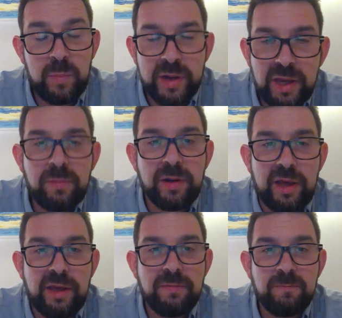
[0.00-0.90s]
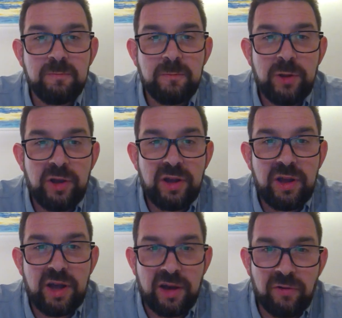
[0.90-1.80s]
But equally,
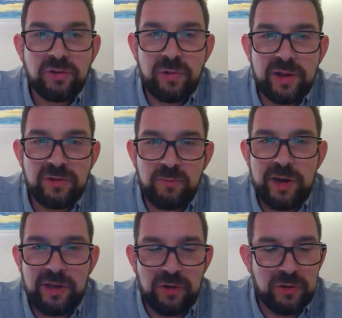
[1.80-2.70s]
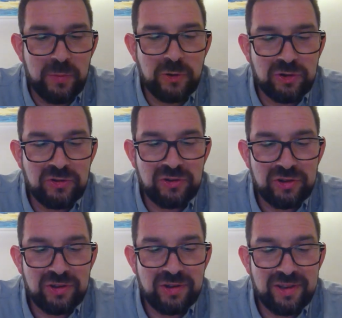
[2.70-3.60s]
I've also had some really good emotions.
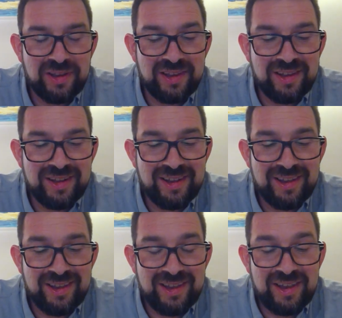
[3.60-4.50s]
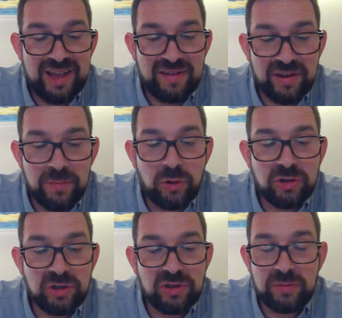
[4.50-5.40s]
I've had
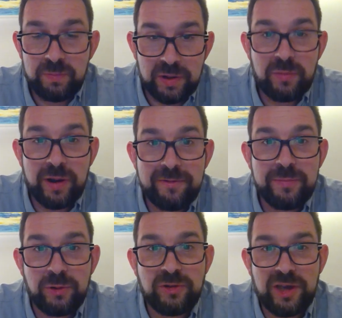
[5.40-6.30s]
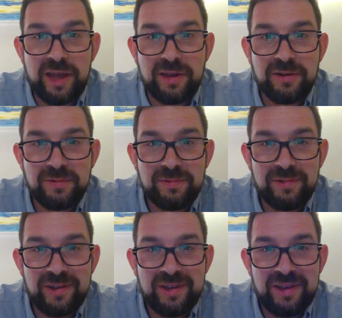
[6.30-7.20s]
emotions by the way we've pulled together.
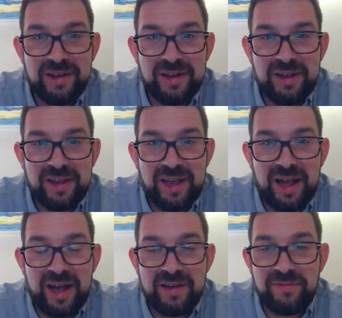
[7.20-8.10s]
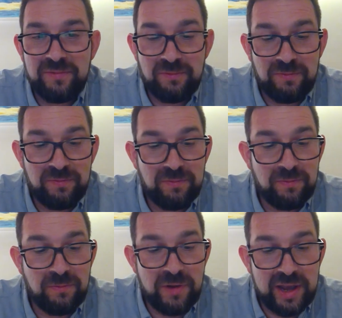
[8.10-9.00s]
I've
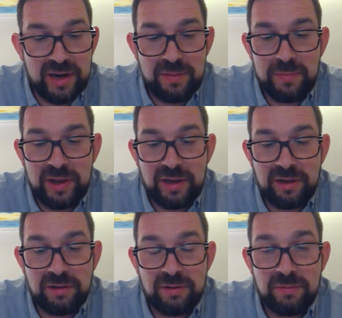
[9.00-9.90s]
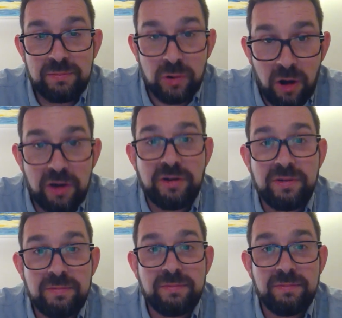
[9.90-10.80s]
really been proud
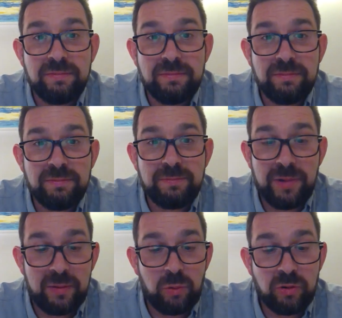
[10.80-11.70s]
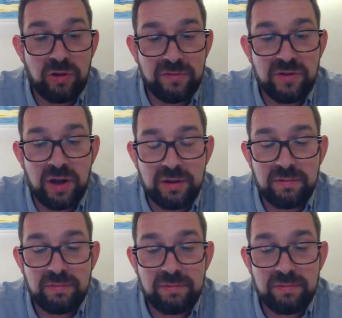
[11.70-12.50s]
by what you have done.